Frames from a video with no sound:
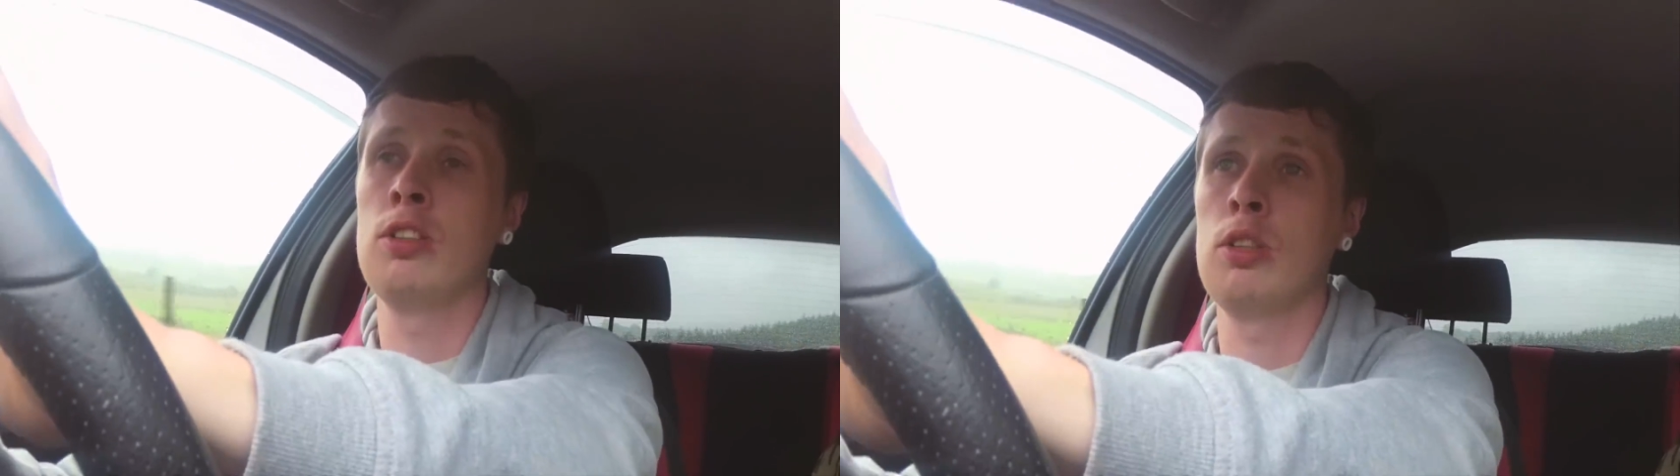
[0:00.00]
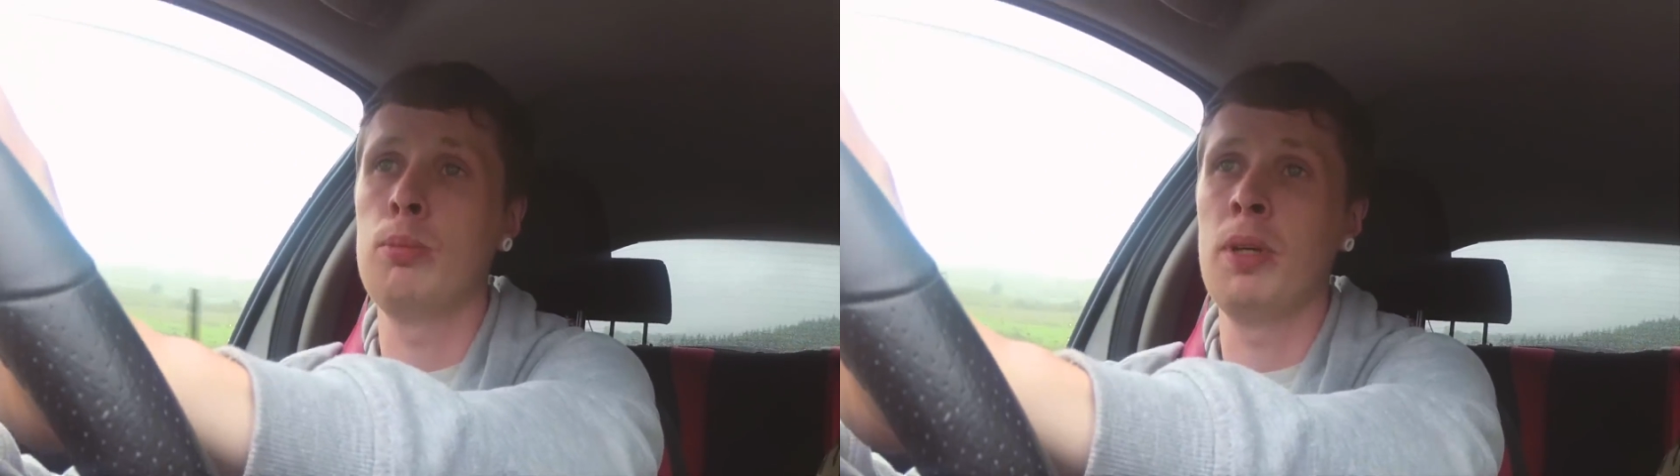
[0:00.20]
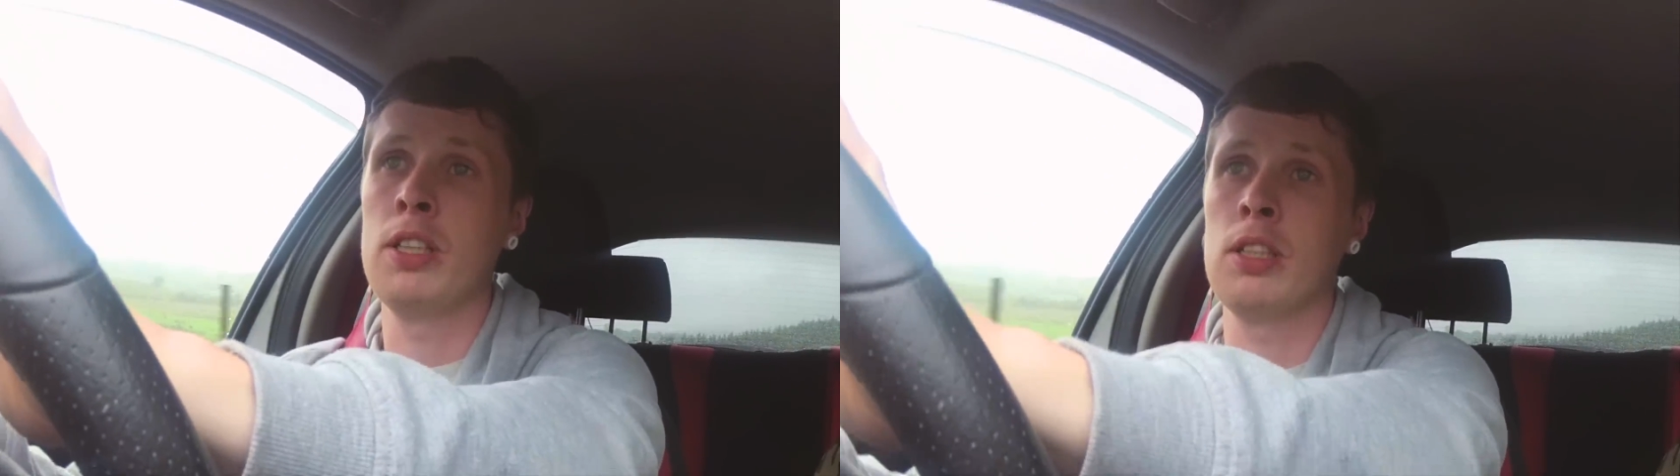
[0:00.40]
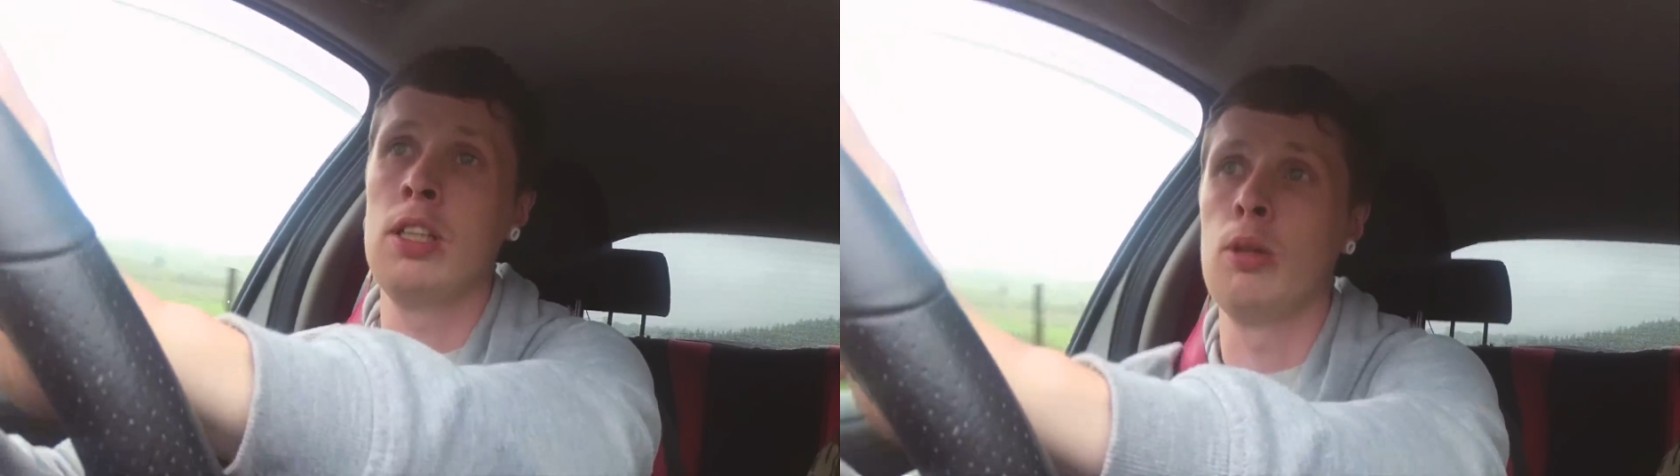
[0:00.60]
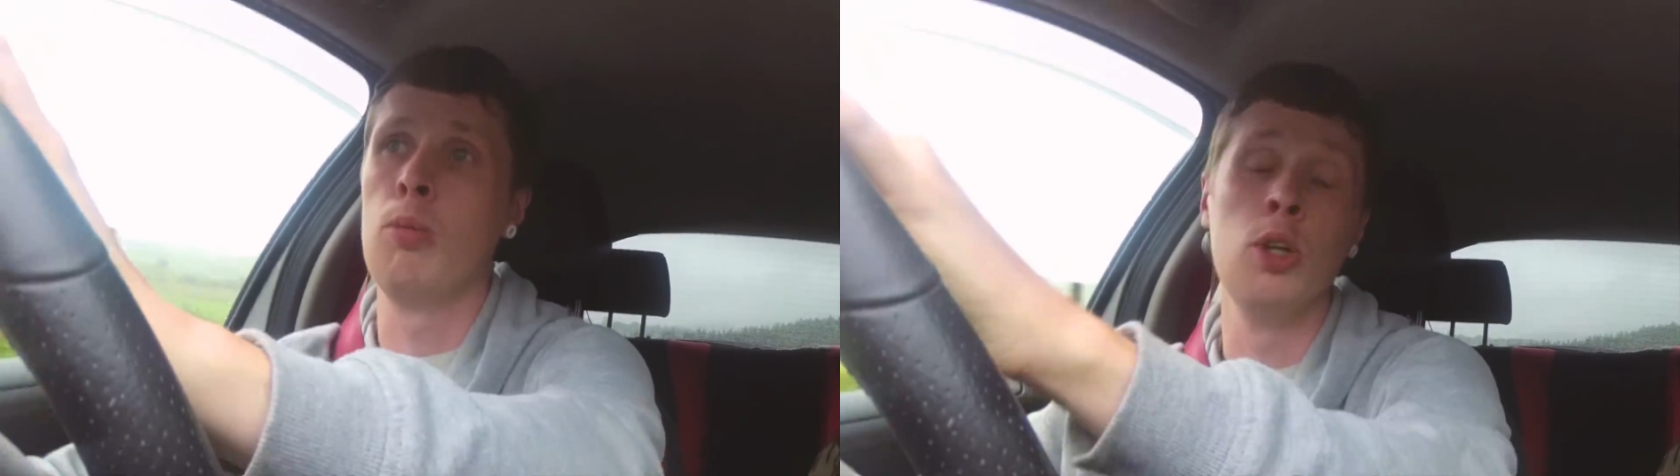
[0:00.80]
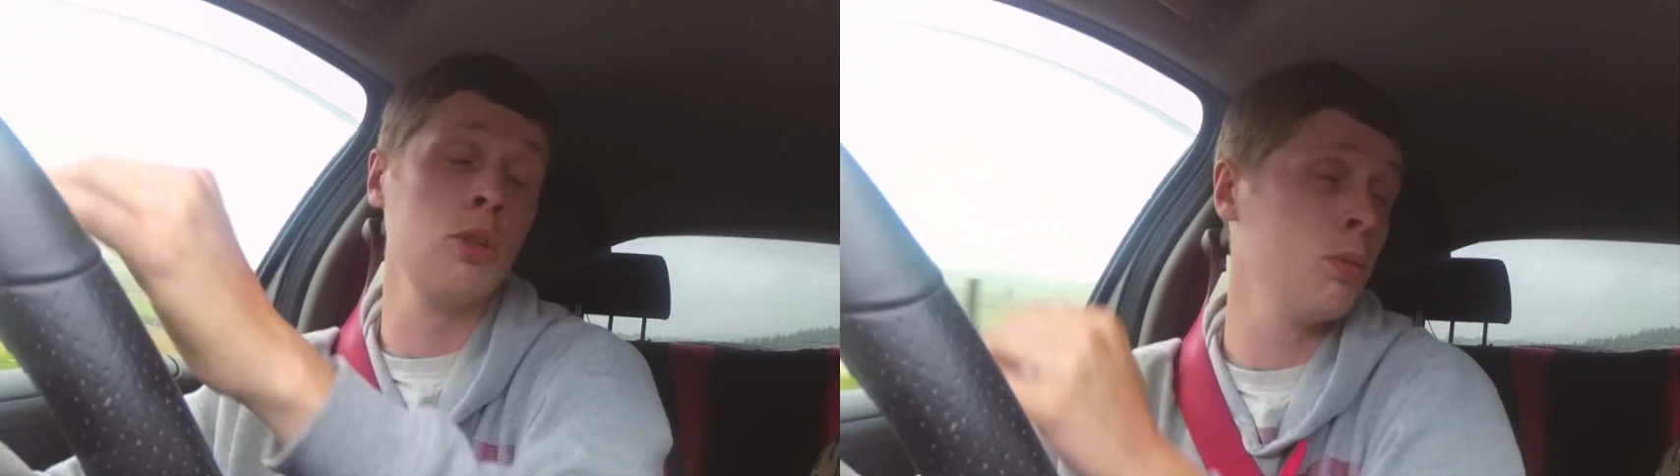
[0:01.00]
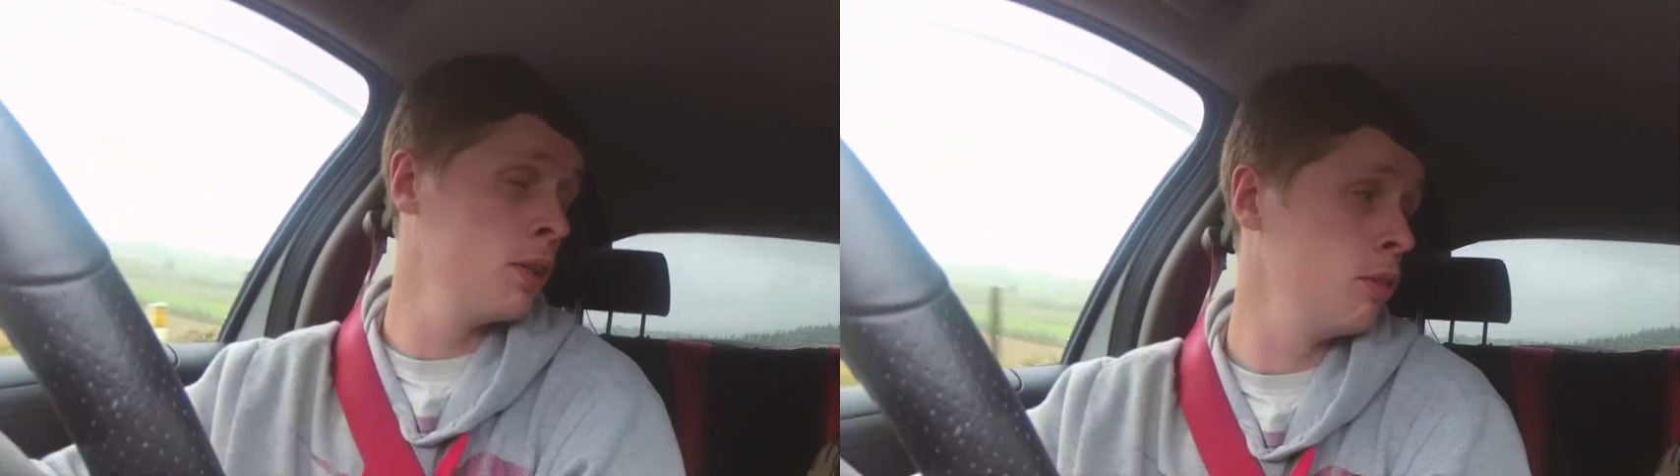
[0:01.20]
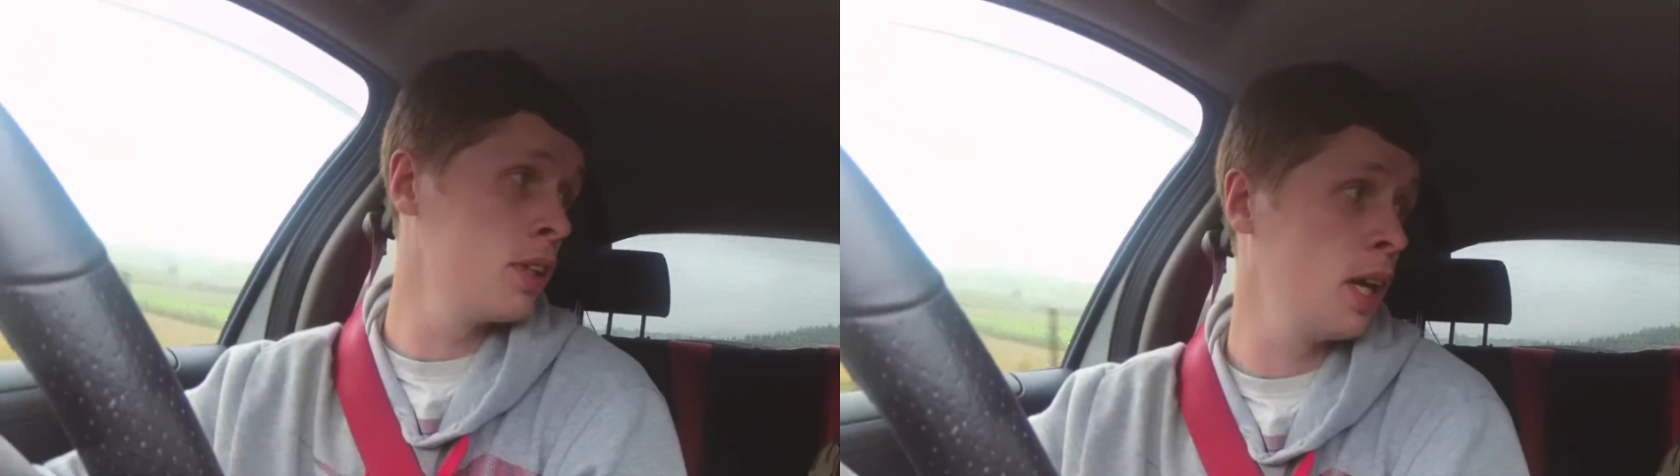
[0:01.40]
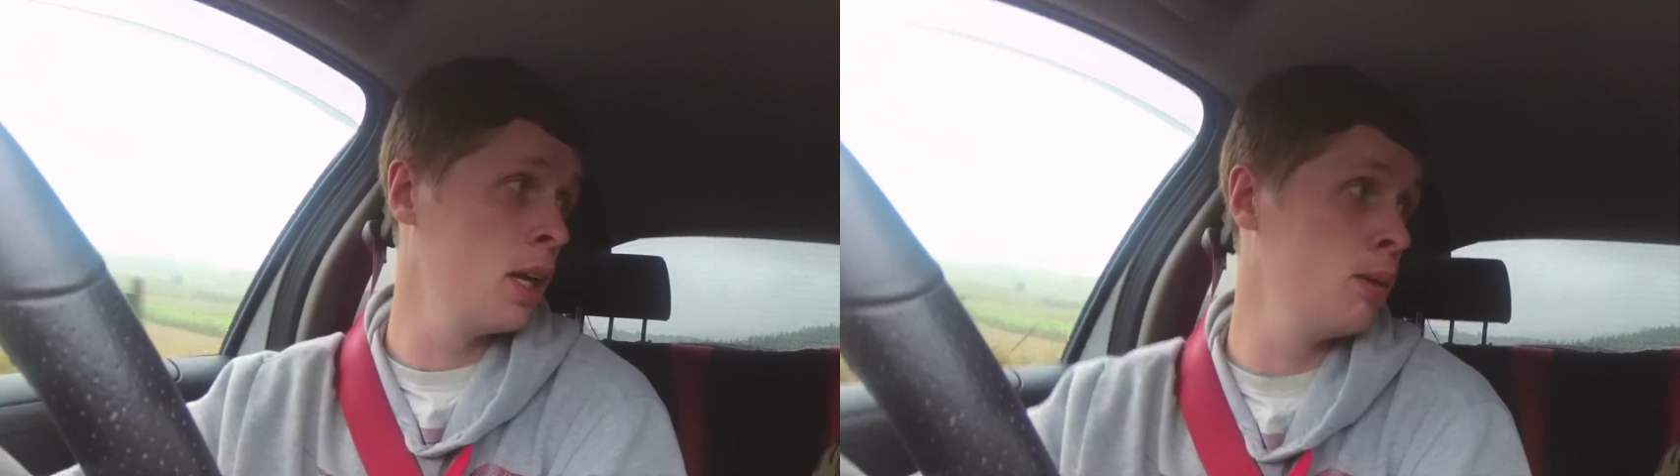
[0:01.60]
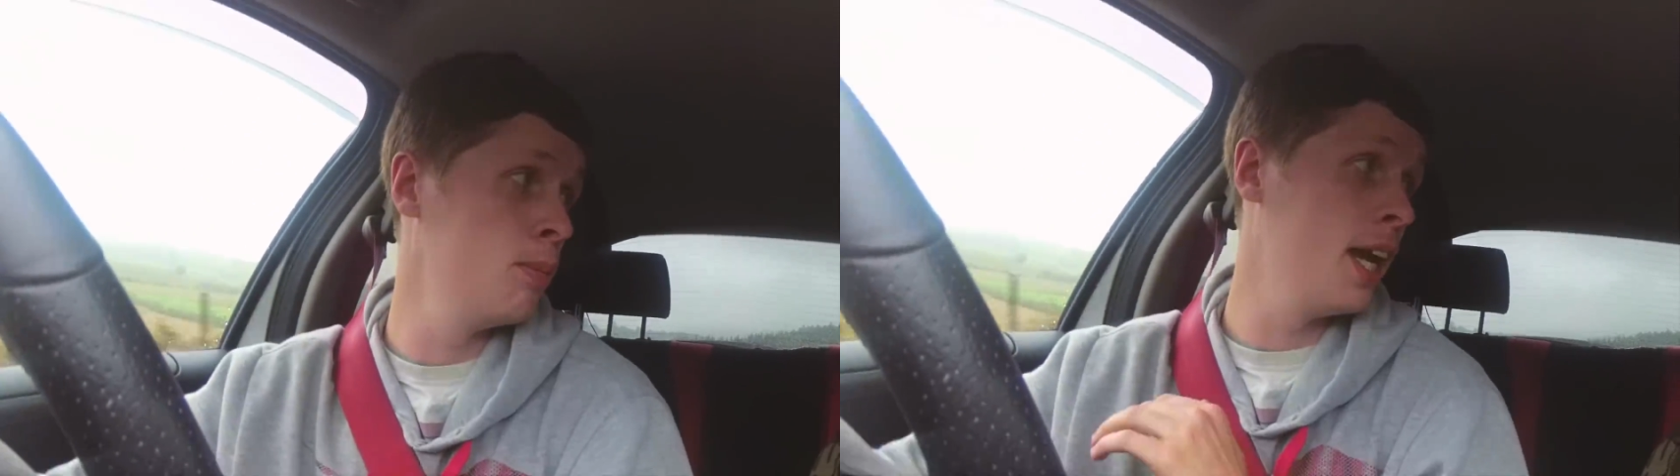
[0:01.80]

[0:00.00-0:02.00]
So you're basically in a world where you can kill them